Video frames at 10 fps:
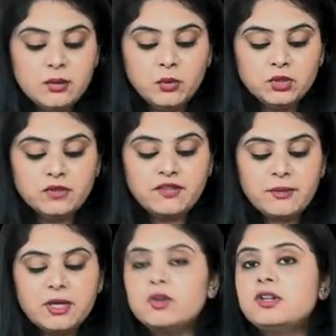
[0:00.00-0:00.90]
Both of
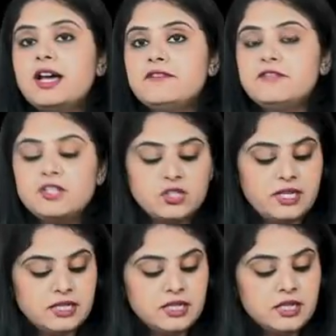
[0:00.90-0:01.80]
them are going to have
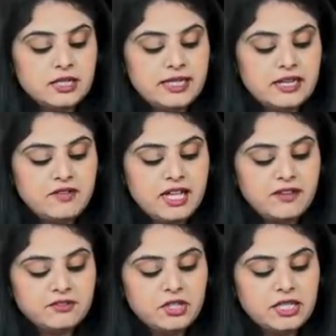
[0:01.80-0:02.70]
fishnet. Then we
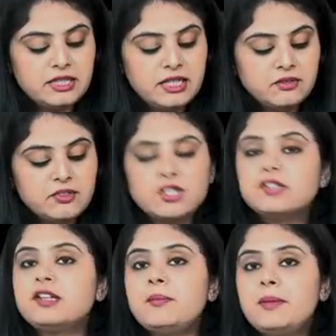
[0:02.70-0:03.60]
have three things which are
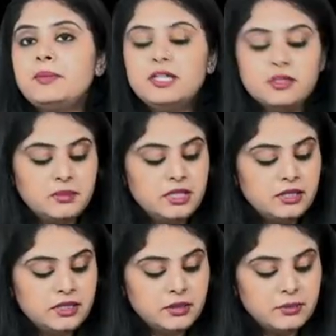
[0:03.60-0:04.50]
subepidermal.
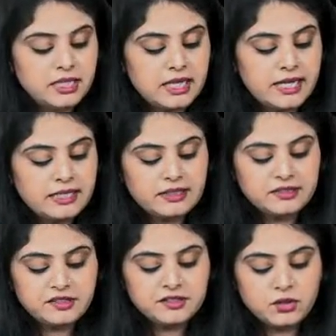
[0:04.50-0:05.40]

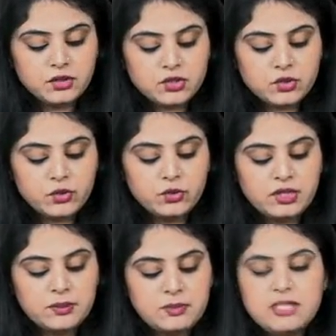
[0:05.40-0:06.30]
Dermatitis is going to show you
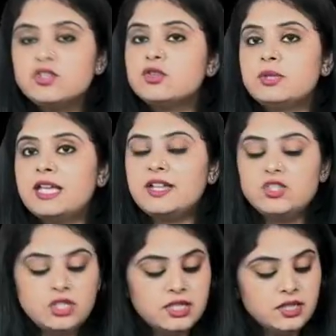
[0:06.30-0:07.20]
tip lesion with
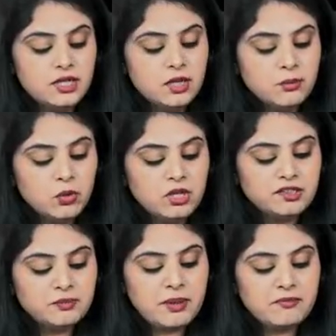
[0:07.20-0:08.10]
IgA.
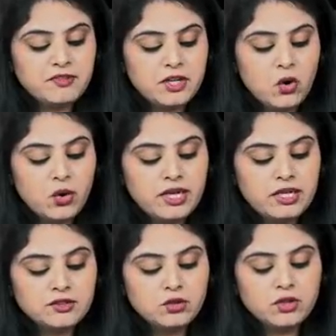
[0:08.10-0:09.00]
Bullous pemphigoid
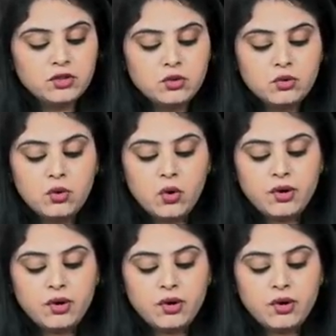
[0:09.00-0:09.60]
is going to go